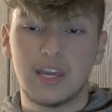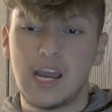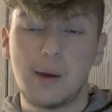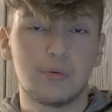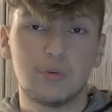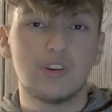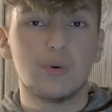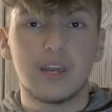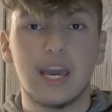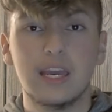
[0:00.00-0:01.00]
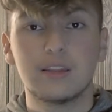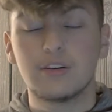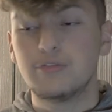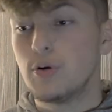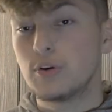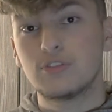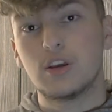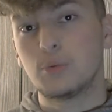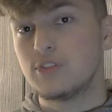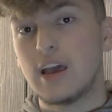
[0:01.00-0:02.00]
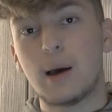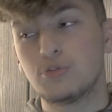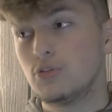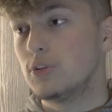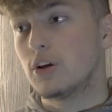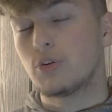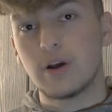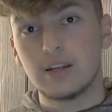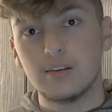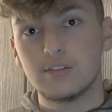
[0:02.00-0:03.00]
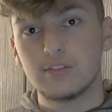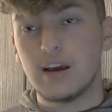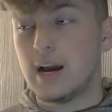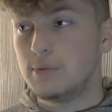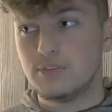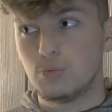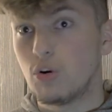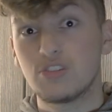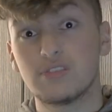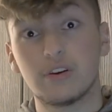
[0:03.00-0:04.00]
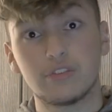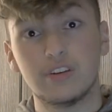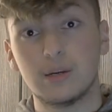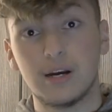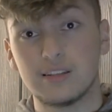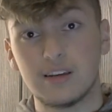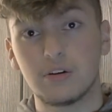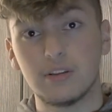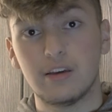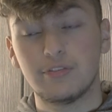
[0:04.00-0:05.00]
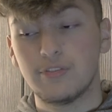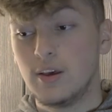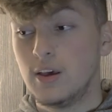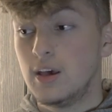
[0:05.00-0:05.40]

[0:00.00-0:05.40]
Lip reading: the camera was okay. The focusing was absolutely horrendous, the worst I've ever seen in my entire life.